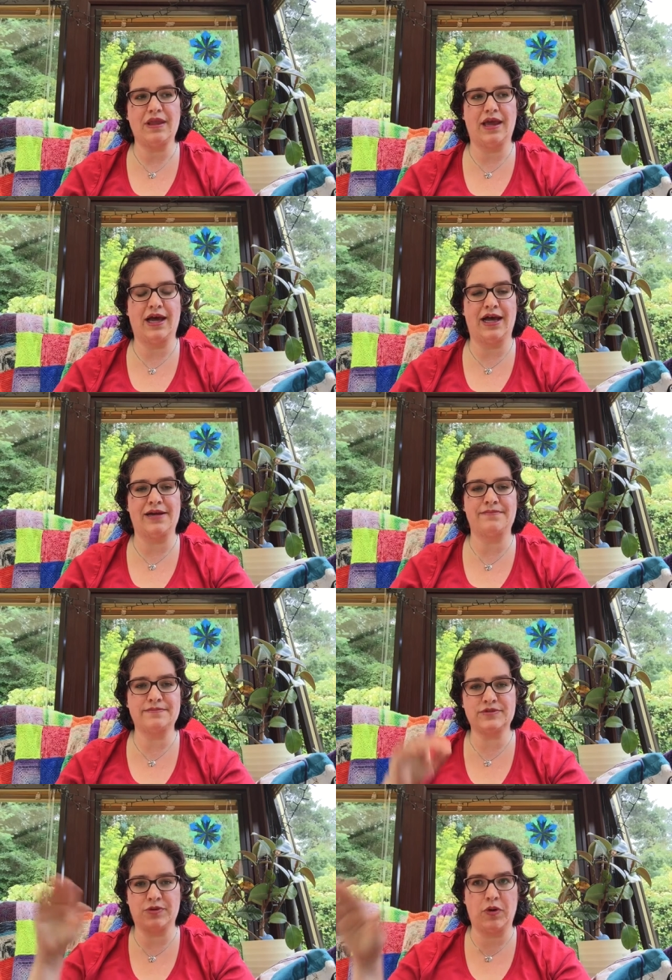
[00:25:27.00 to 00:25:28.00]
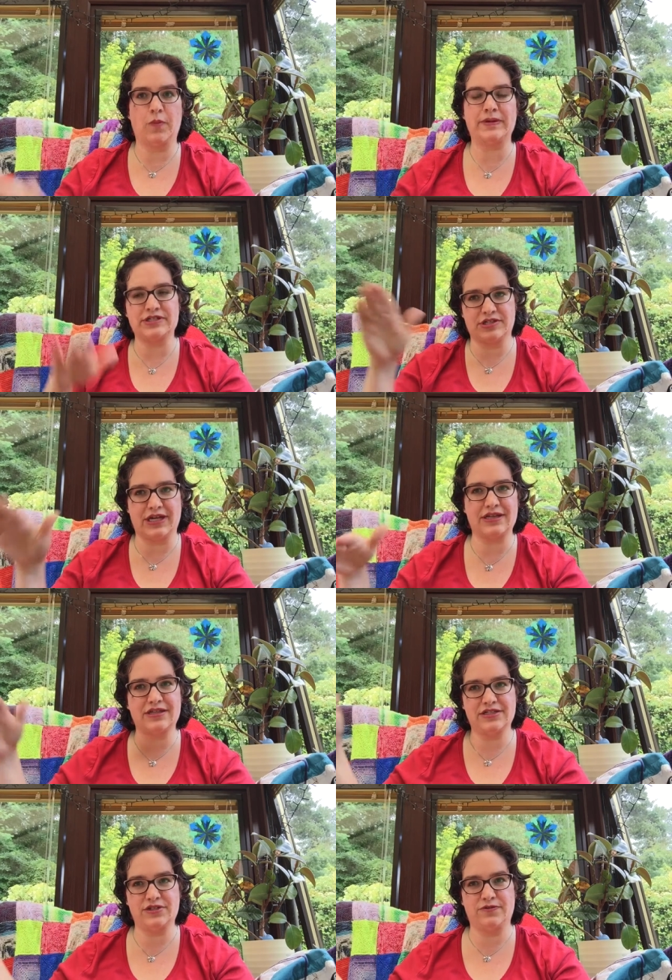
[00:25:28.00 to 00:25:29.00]
So I'm hoping she'll get the
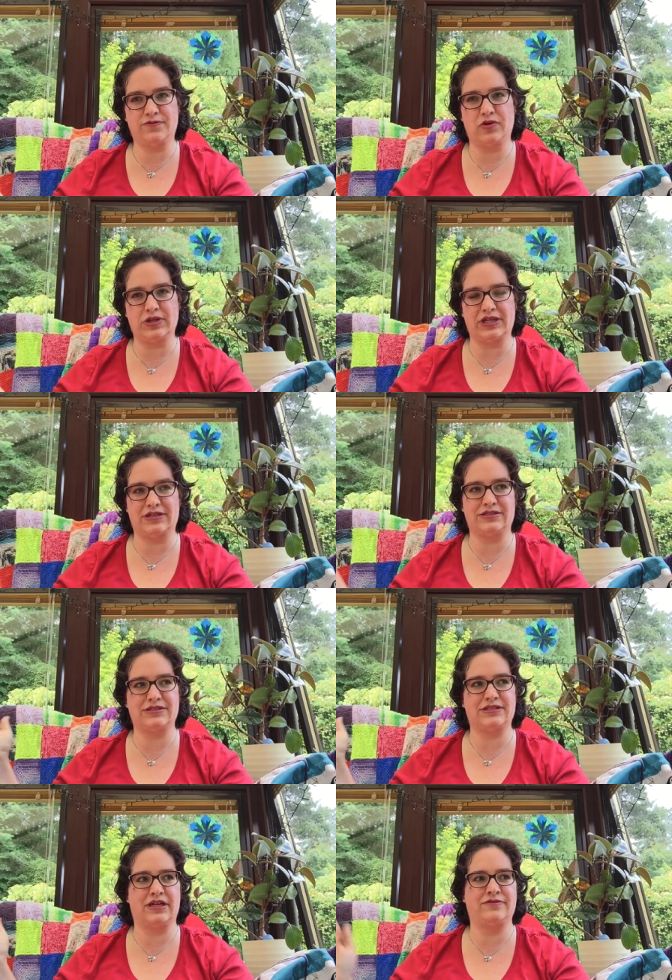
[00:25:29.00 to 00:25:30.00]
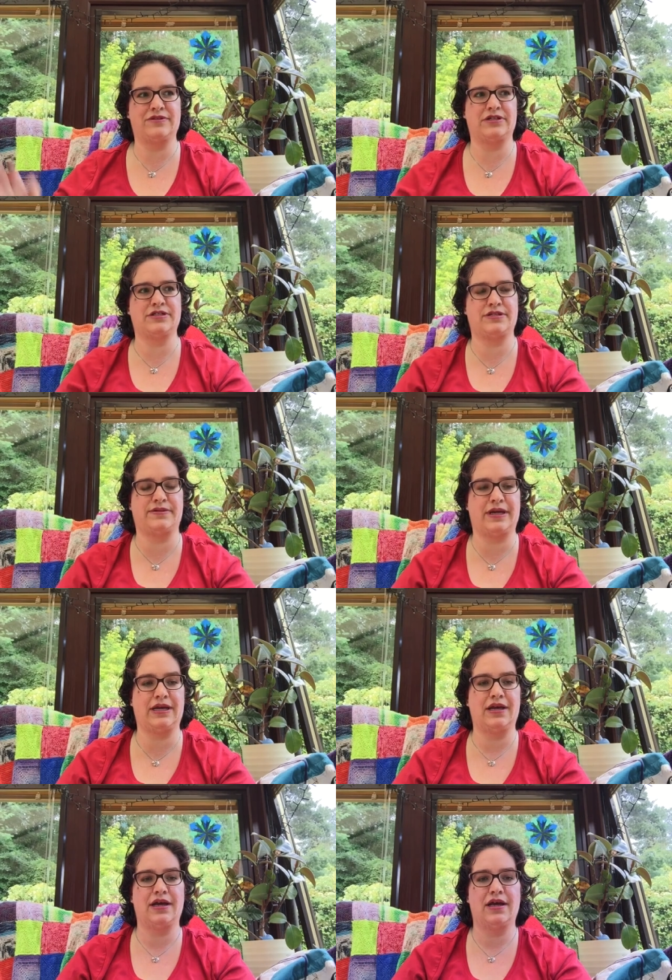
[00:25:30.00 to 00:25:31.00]
2 full years of nursery.
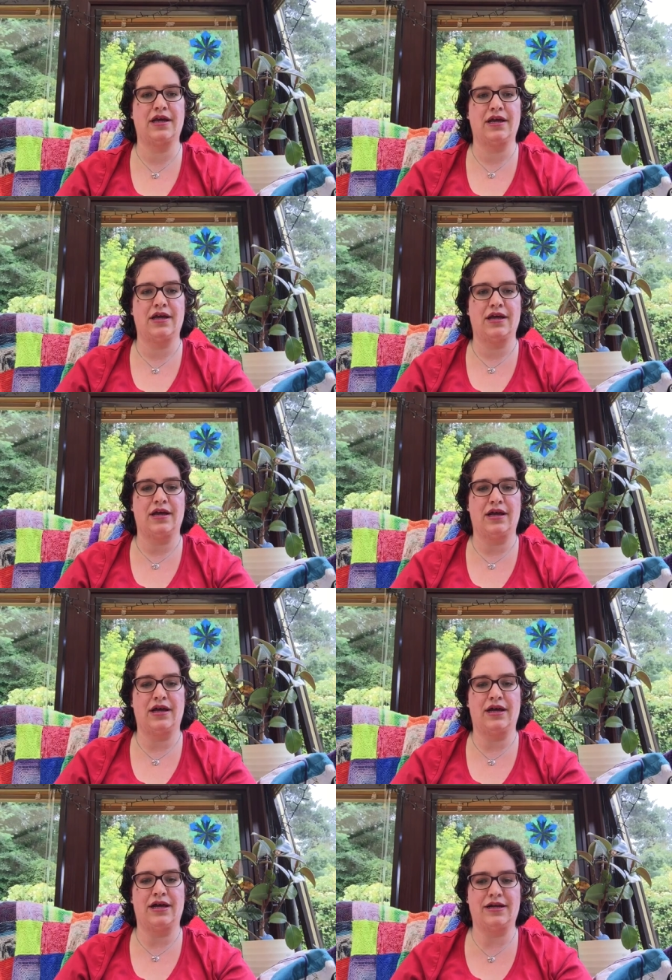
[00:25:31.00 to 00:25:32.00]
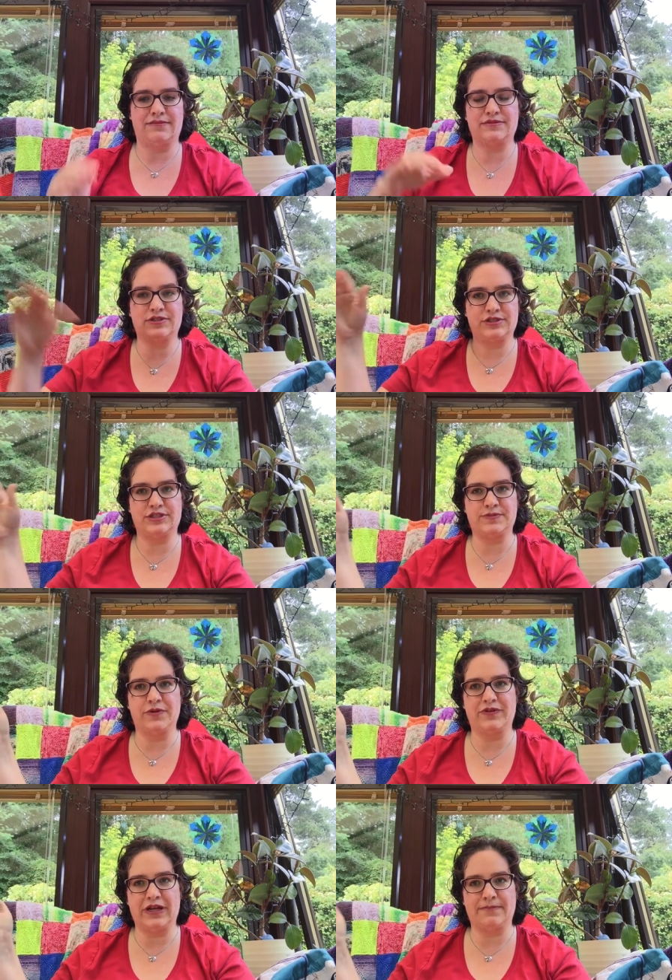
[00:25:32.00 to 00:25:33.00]
So she's
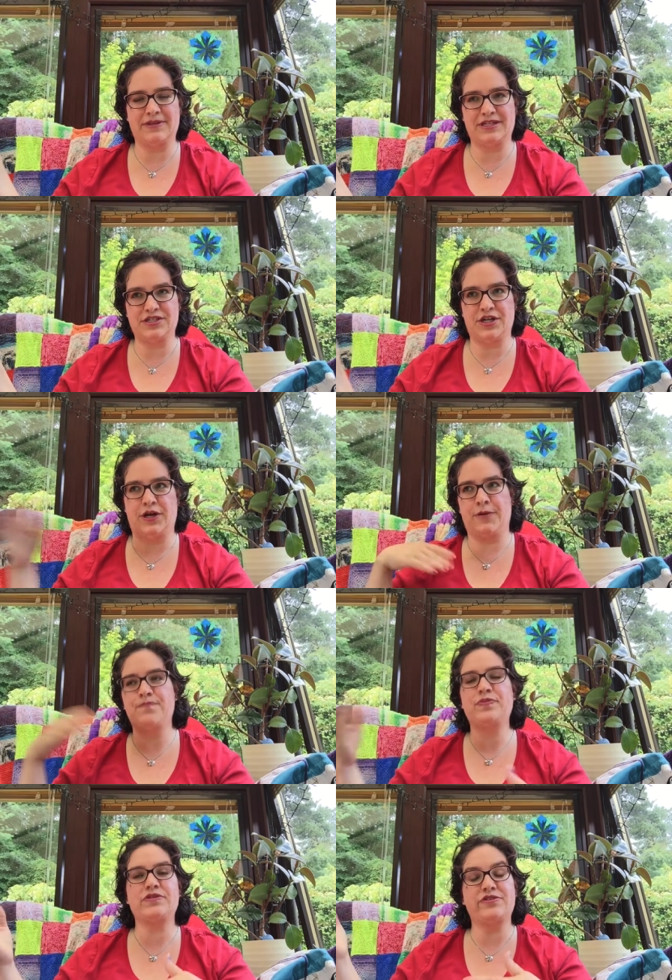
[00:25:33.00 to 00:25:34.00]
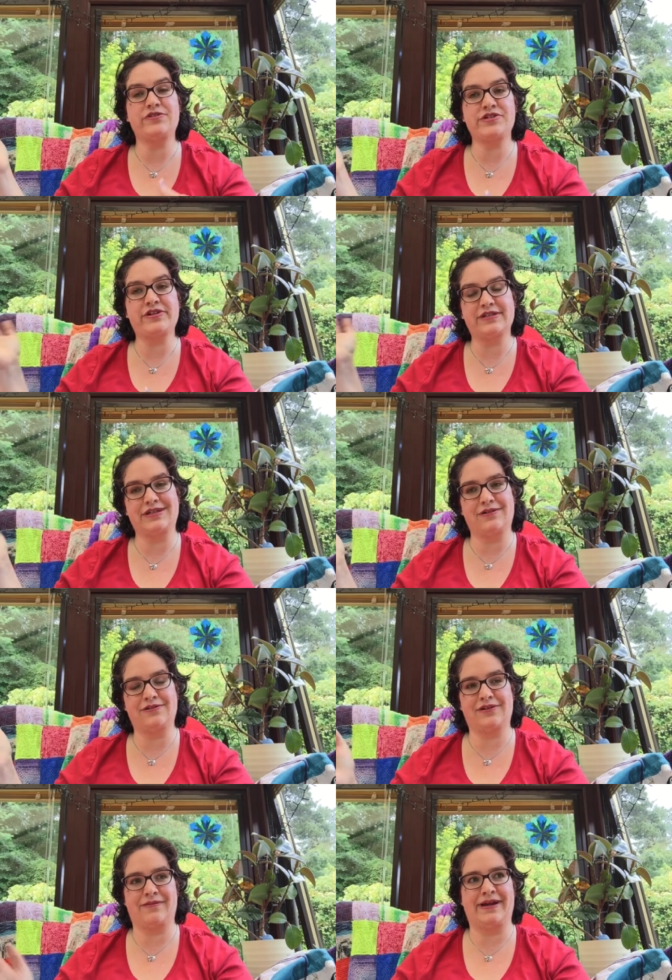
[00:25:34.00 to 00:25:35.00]
moving up this year. So they're just a little
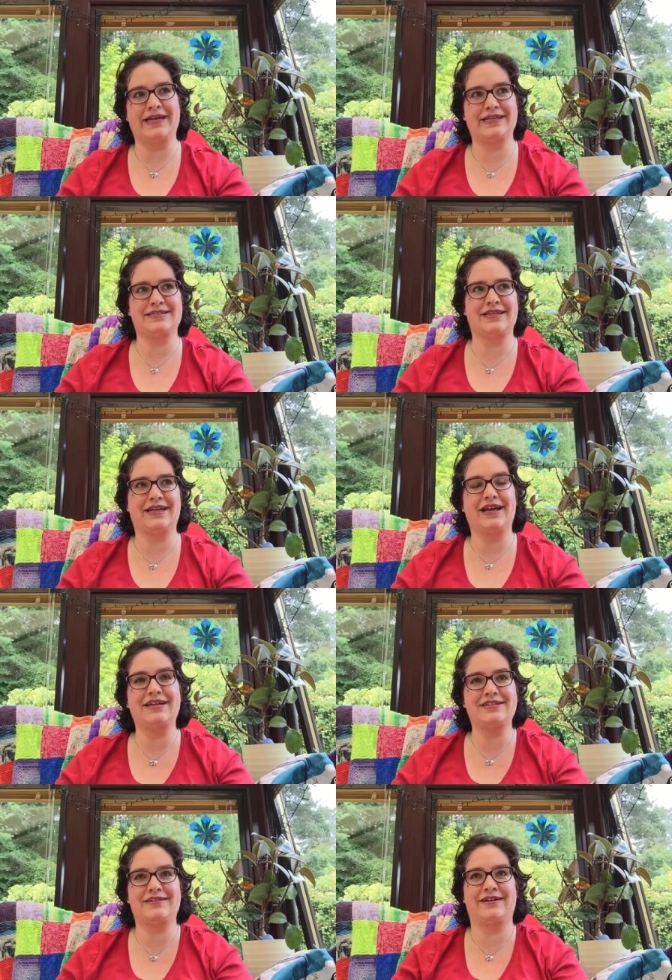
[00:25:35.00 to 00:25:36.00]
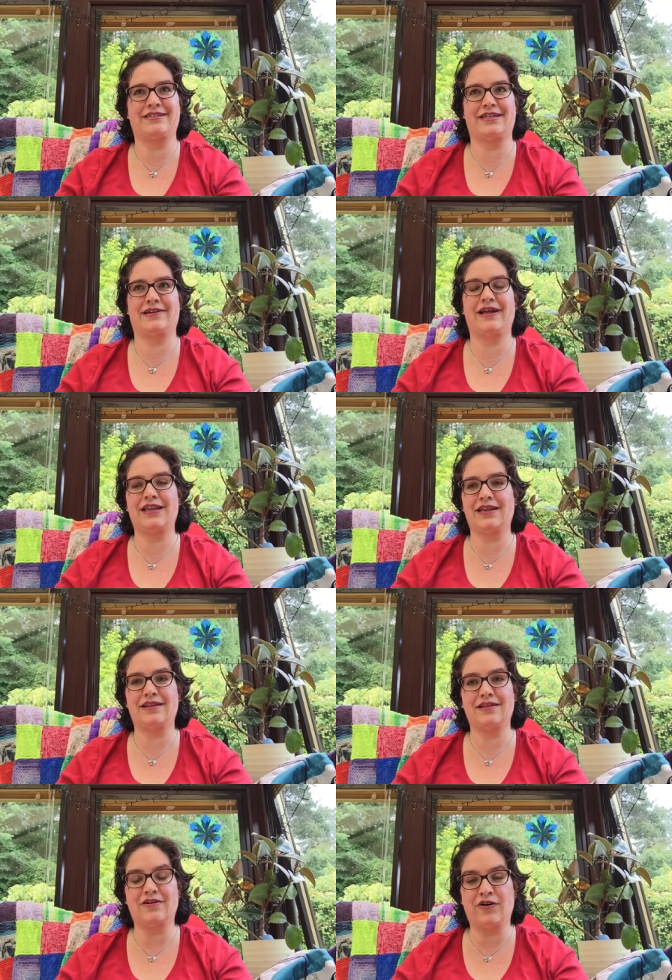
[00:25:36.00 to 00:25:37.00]
older than my kids, and they kind of saw each other, and
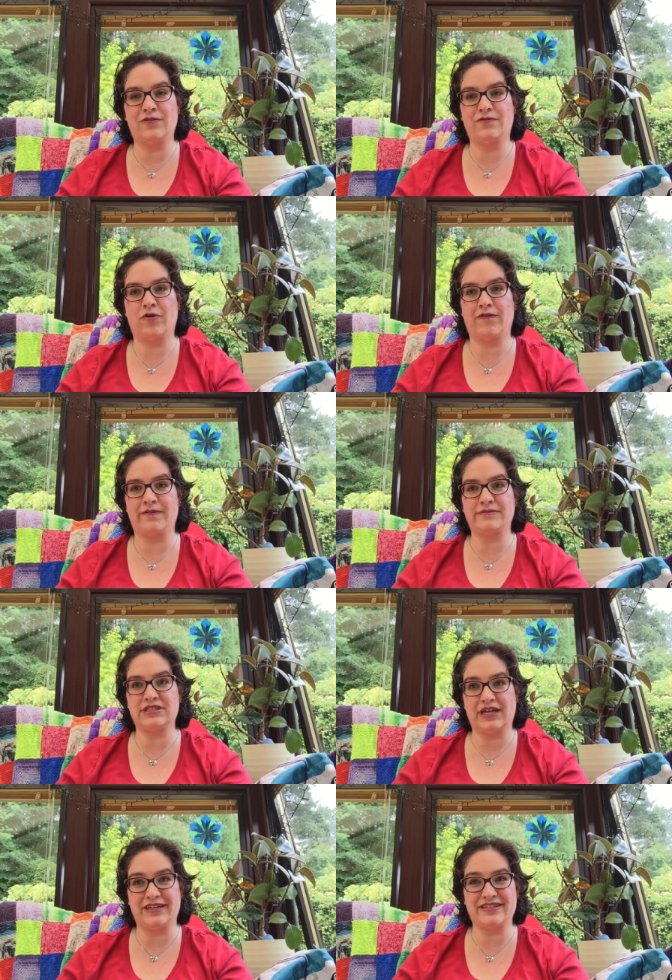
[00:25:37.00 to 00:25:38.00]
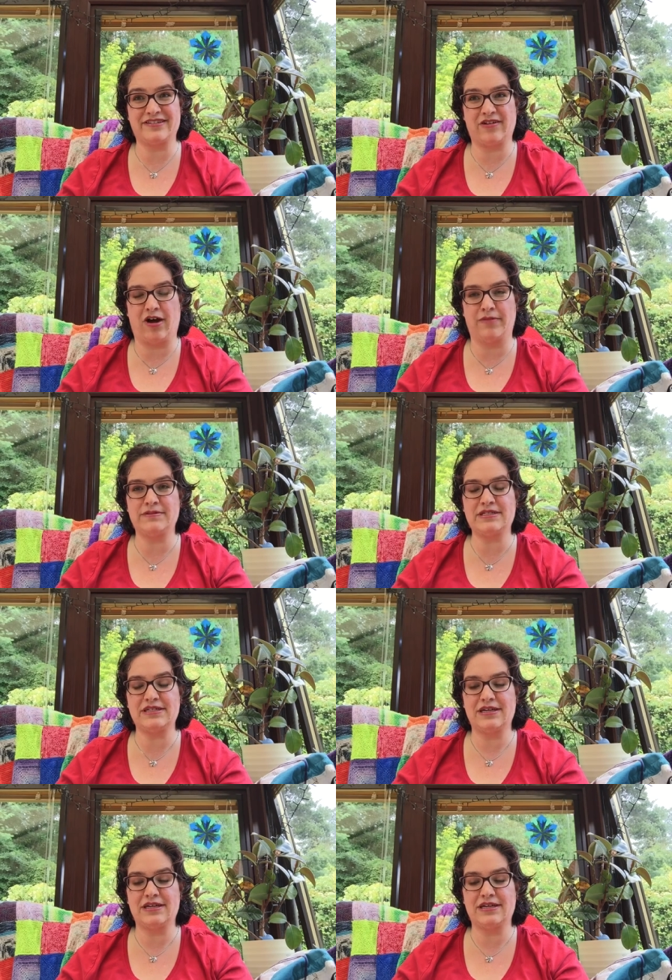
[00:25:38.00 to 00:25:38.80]
all 4 of them just kind of stopped